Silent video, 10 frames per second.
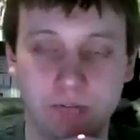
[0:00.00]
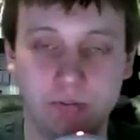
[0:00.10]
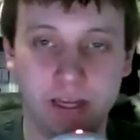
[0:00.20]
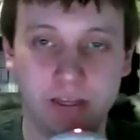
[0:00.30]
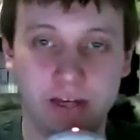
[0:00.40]

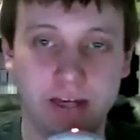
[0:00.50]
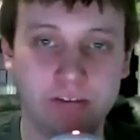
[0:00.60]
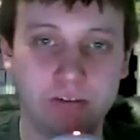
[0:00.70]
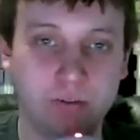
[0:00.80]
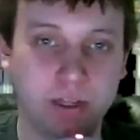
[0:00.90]
And I
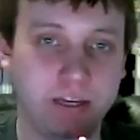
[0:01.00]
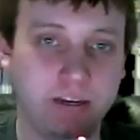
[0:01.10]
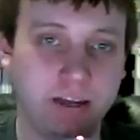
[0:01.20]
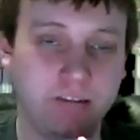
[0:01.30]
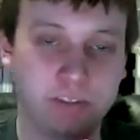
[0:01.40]
do plan
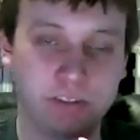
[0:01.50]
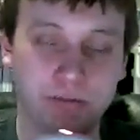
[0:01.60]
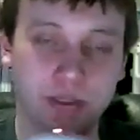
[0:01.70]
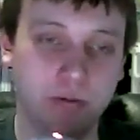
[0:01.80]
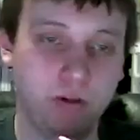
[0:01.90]
on having some
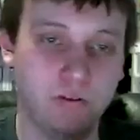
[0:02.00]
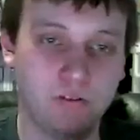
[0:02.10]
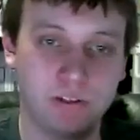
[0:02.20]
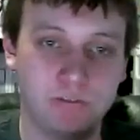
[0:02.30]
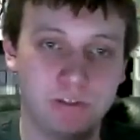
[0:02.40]
people over
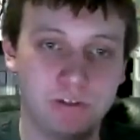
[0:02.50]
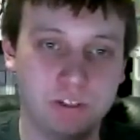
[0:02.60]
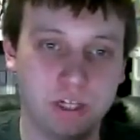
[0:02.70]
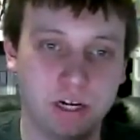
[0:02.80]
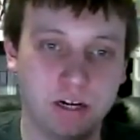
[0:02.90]
in the
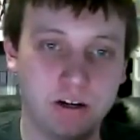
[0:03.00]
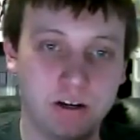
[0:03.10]
future